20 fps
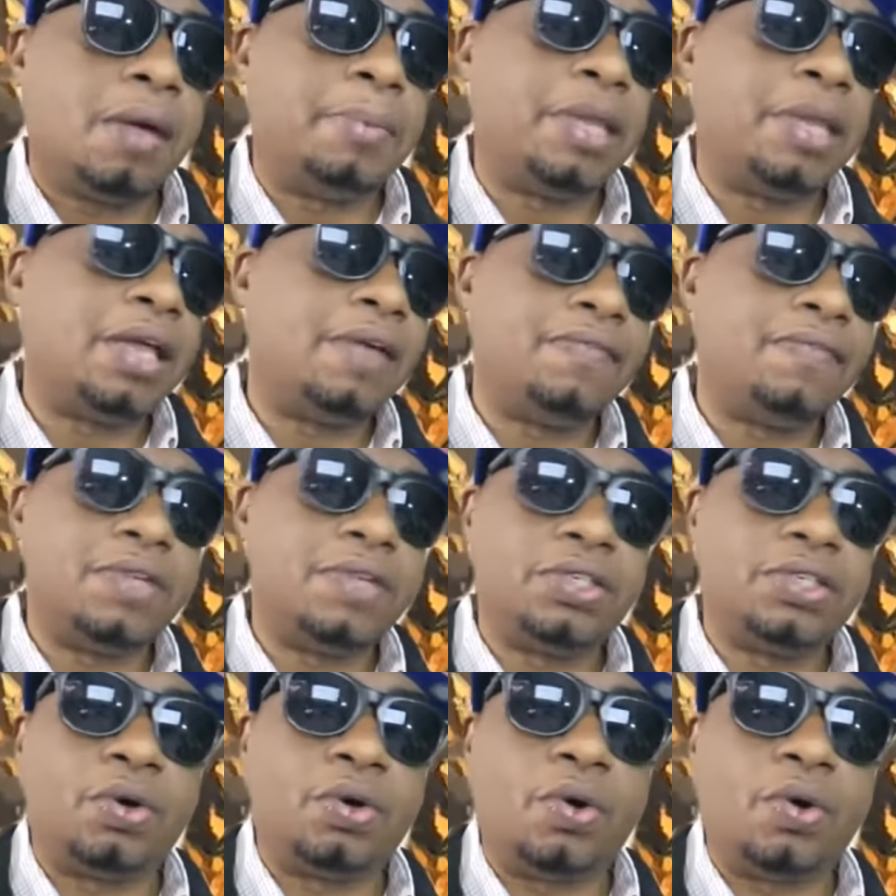coming mm-hmm.
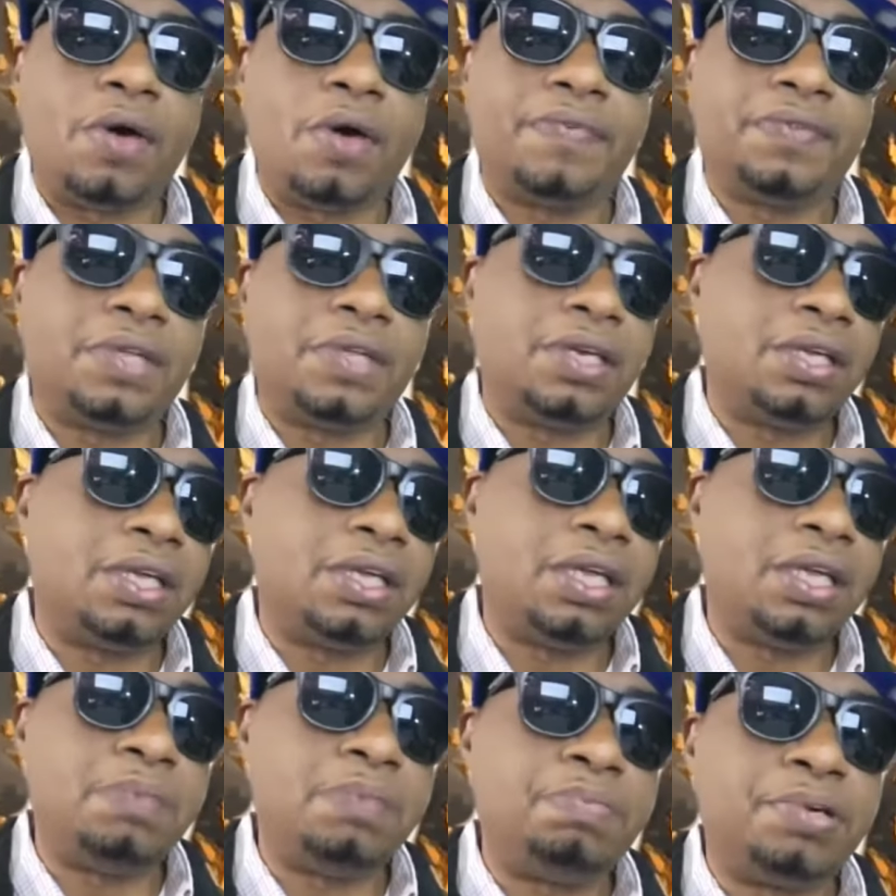every so often to
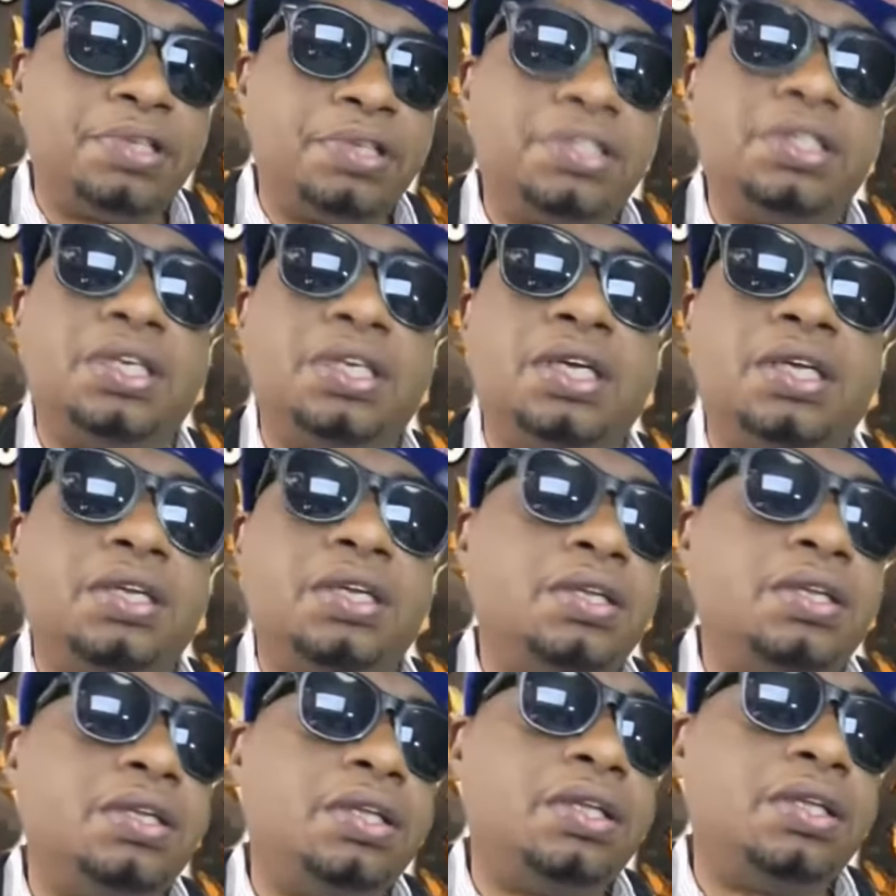keep pushing it,